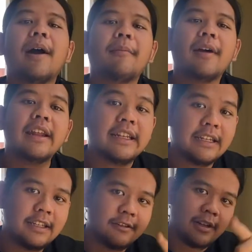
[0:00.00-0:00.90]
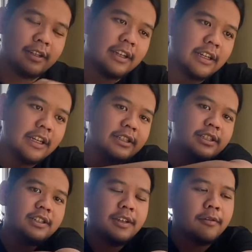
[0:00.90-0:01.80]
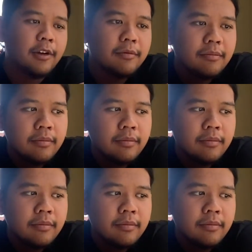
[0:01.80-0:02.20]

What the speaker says: I'm gonna. It is on the interesting one.